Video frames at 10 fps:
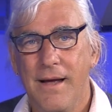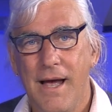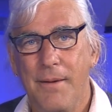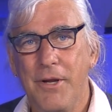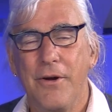
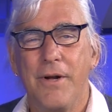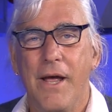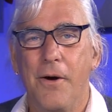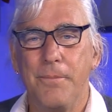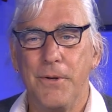I'm here to
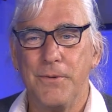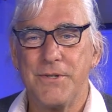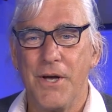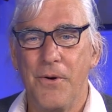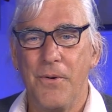help you.
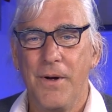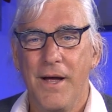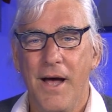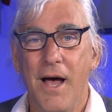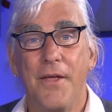So,
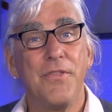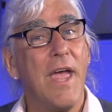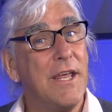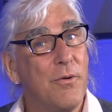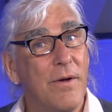uh,
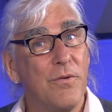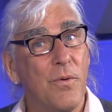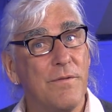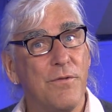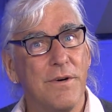thank you
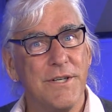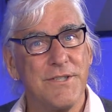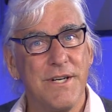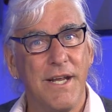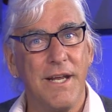everyone for
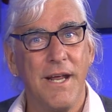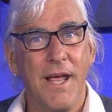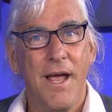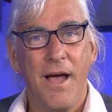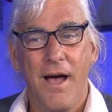listening.
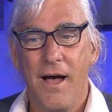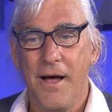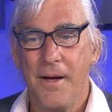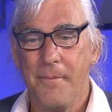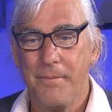
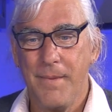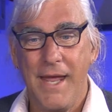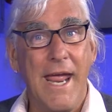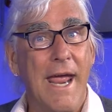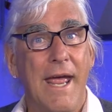Um,
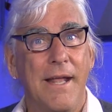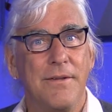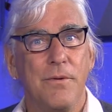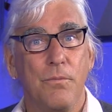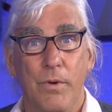
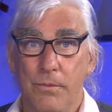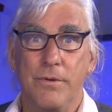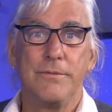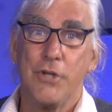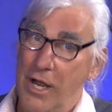and we
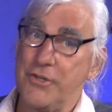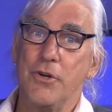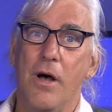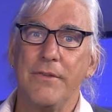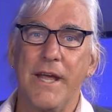will talk
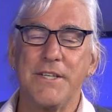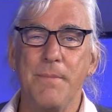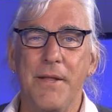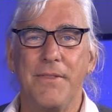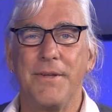to you all next
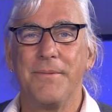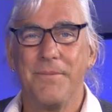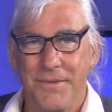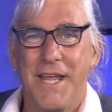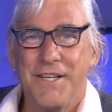month.
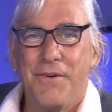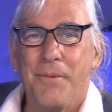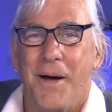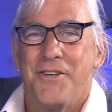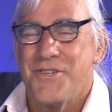Thanks
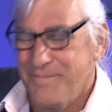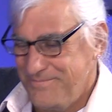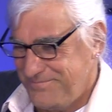very much.